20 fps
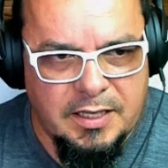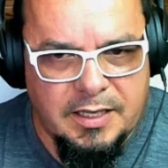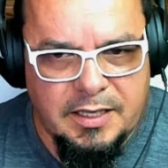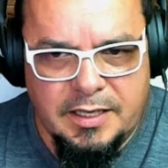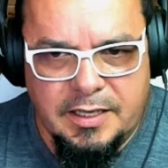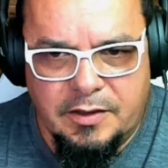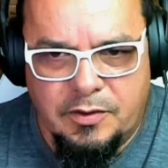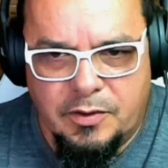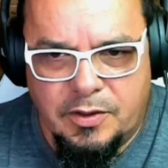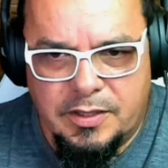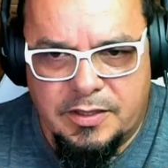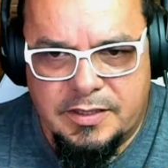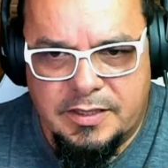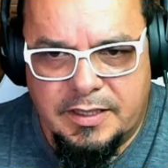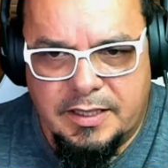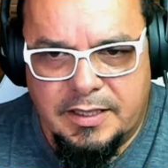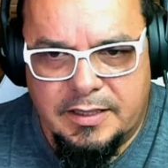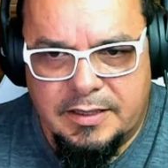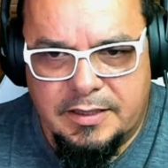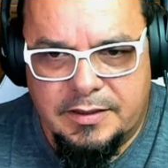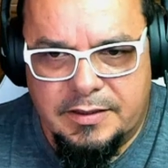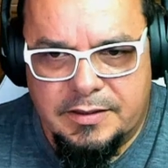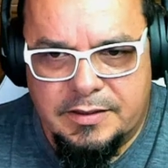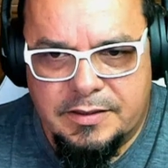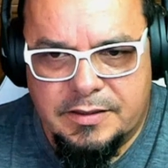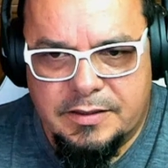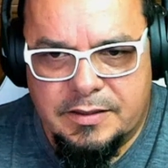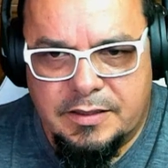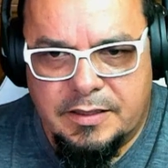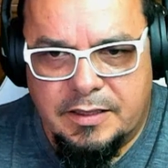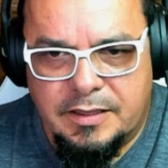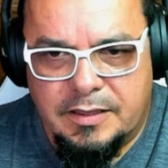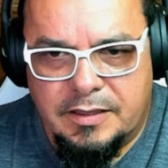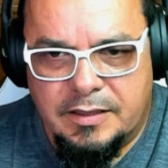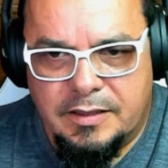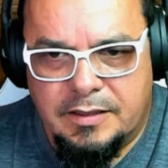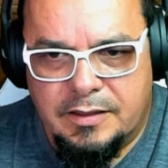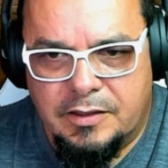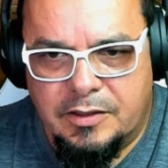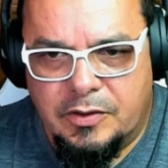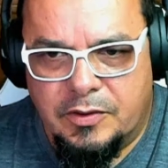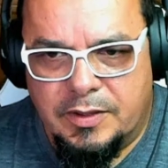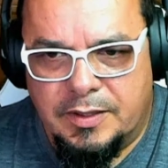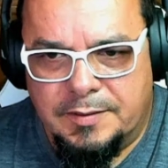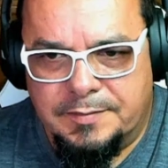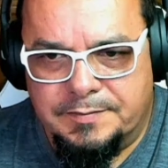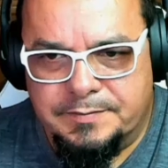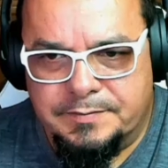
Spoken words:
in order to get those going.